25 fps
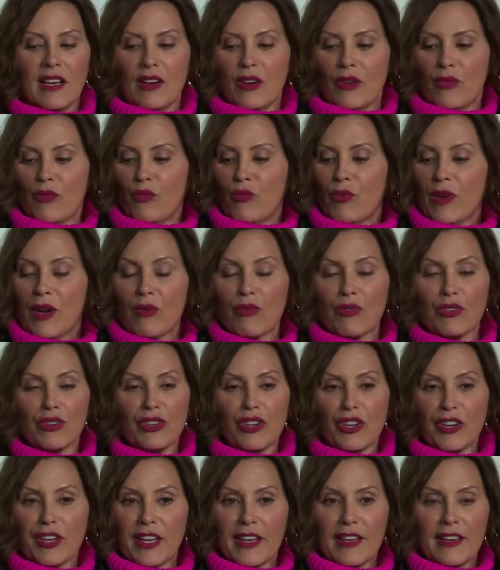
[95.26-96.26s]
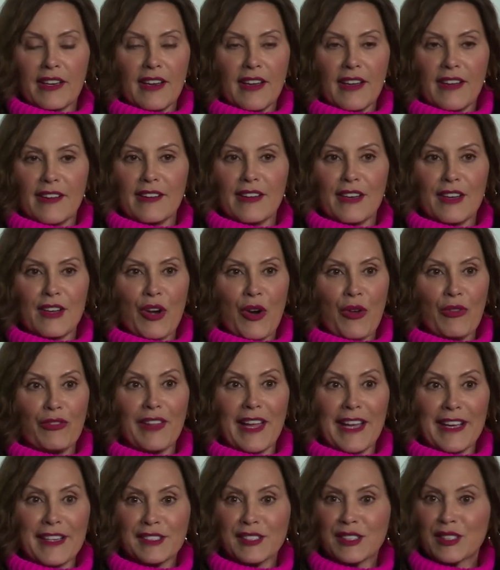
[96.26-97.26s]
We were looking, you know,
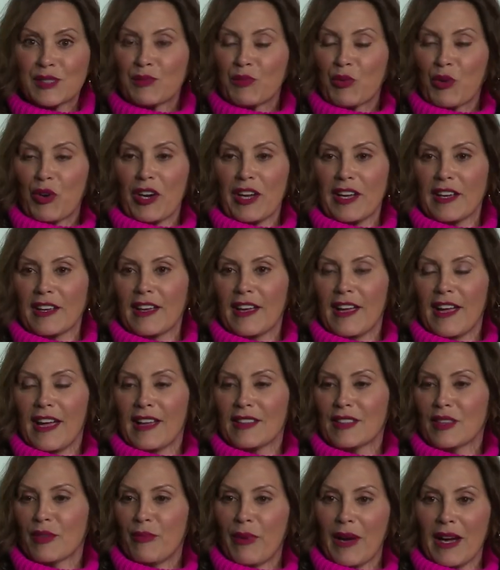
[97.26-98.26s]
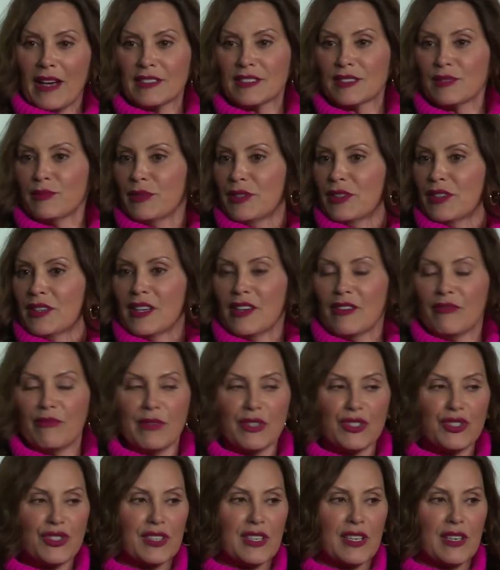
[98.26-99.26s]
last spring at the possibility of
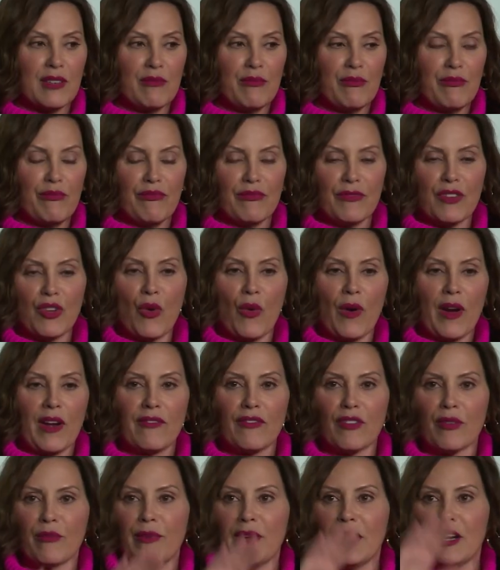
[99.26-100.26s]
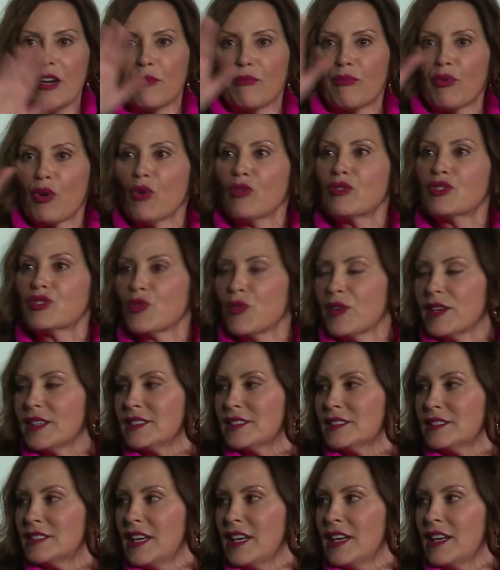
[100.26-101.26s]
Michigan going from being a pro-choice
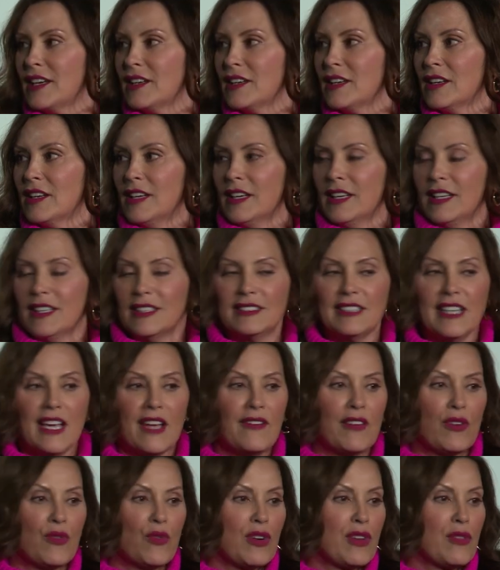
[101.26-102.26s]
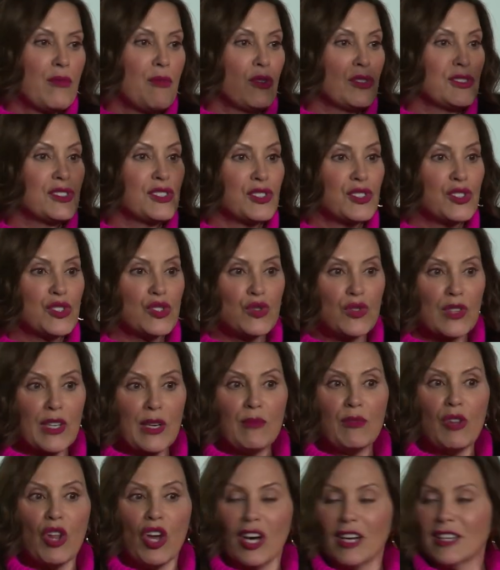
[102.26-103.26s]
state to having one of the most extreme
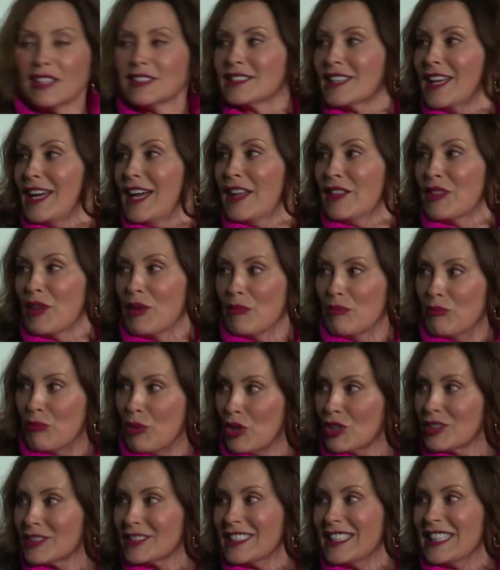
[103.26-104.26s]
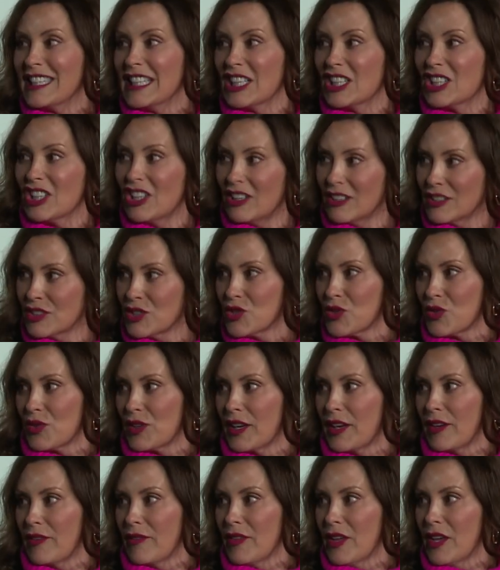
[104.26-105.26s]
laws on the books in the
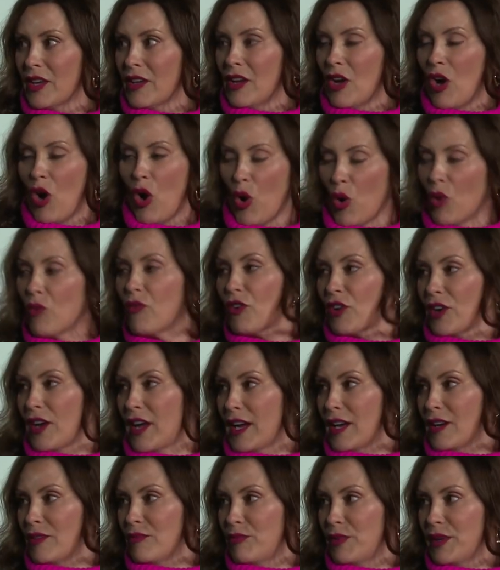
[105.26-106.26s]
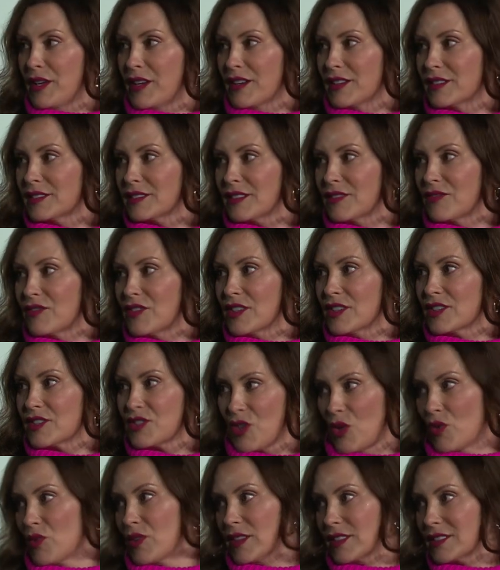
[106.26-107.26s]
country overnight because of the
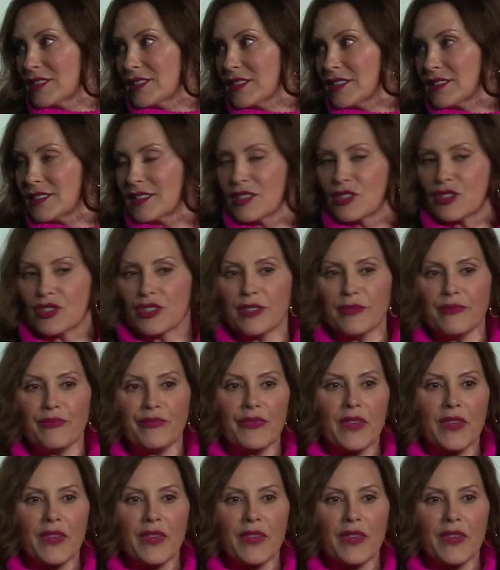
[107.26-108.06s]
SCOTUS decision.